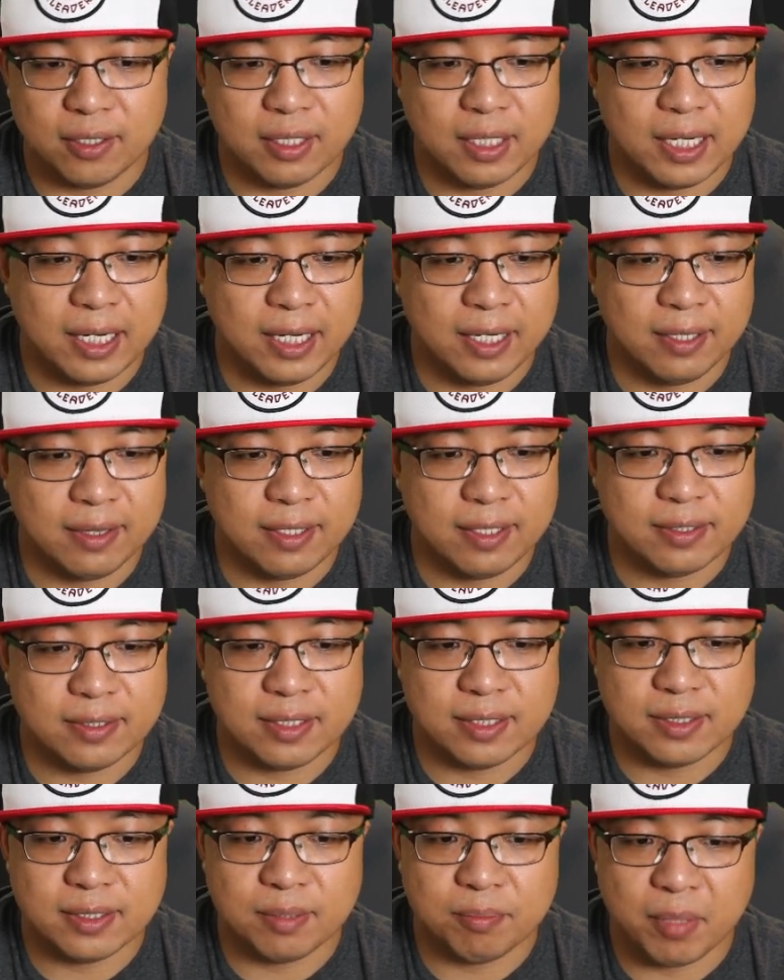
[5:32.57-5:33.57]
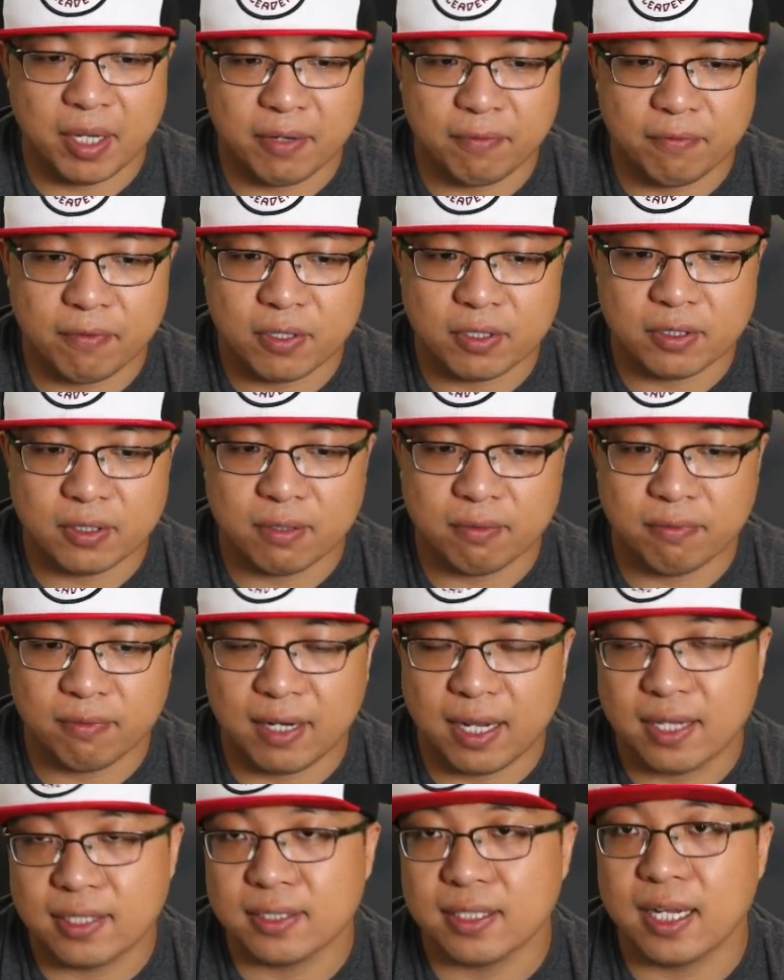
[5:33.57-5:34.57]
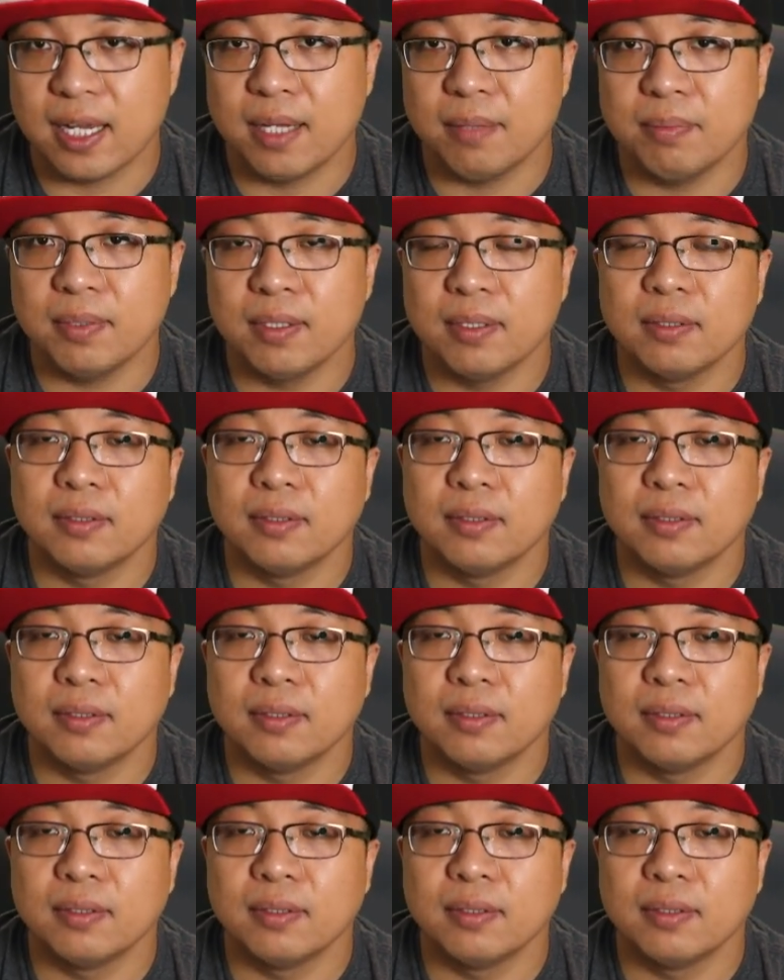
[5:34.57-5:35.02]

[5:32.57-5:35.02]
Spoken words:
Hey, this is my first Flask app.